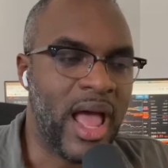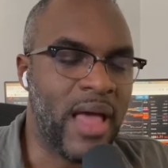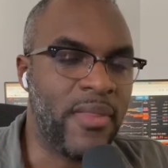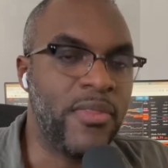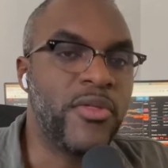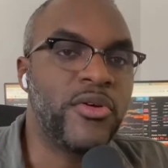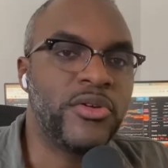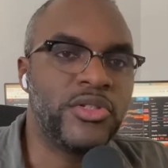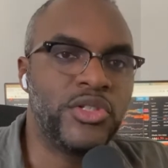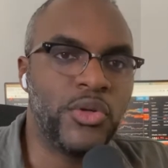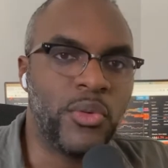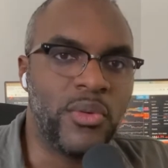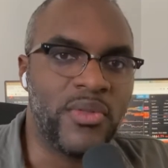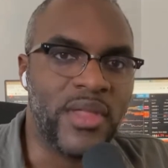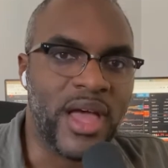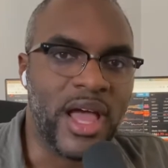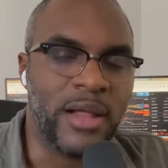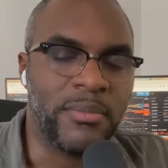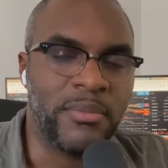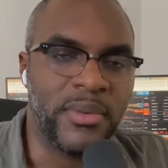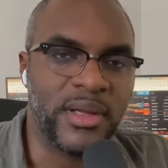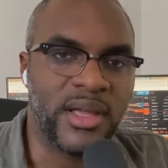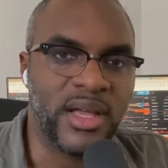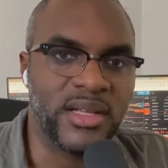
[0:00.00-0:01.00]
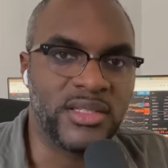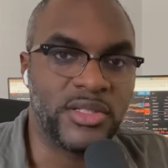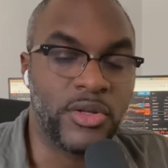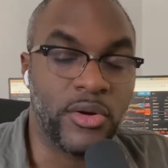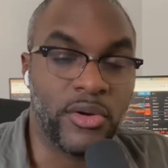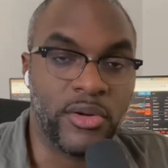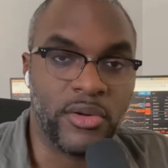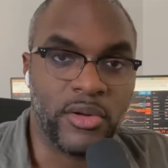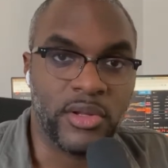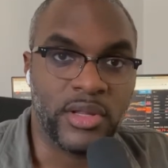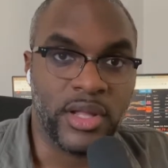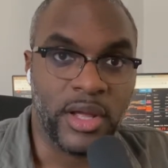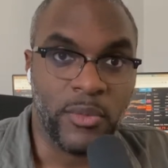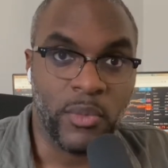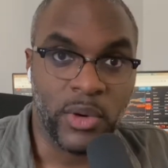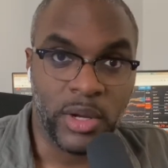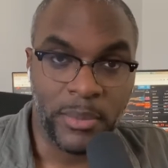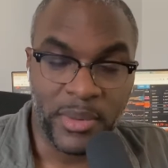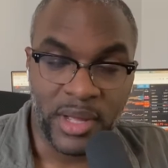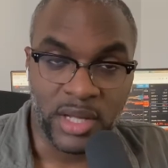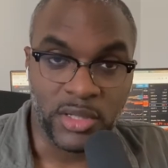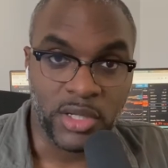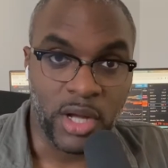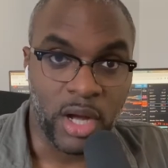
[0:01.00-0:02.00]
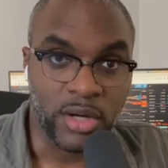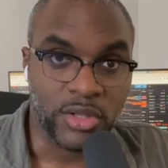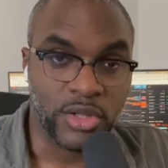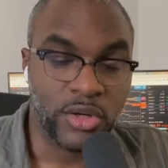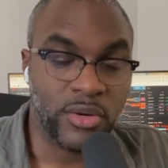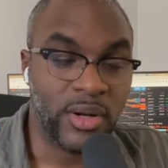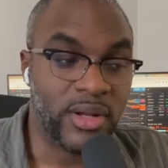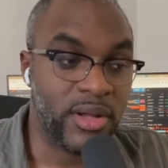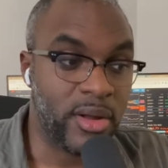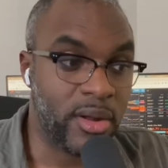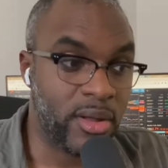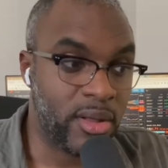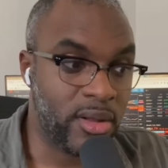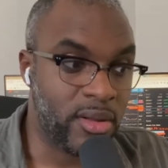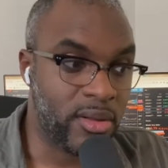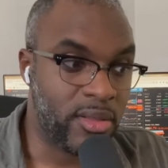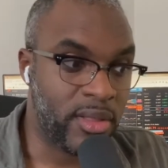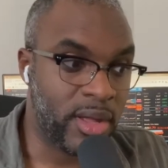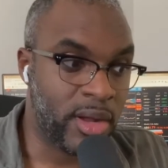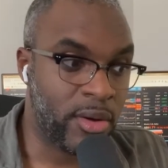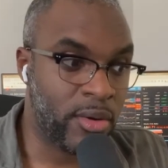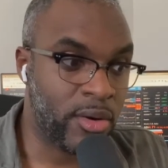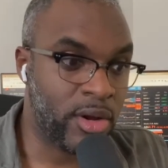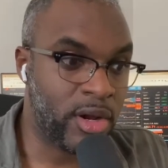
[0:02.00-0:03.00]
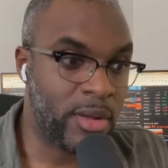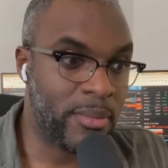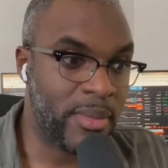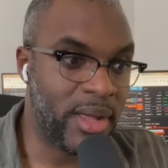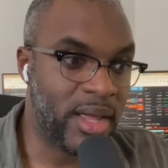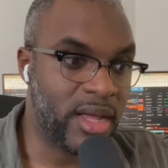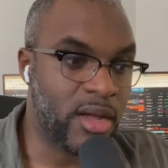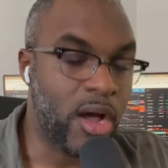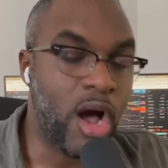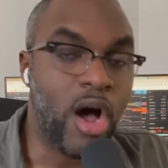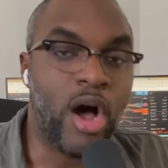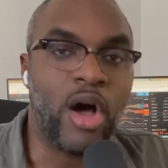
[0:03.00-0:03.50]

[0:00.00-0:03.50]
And they're doing that because they want to be a doctor, and they're going to make,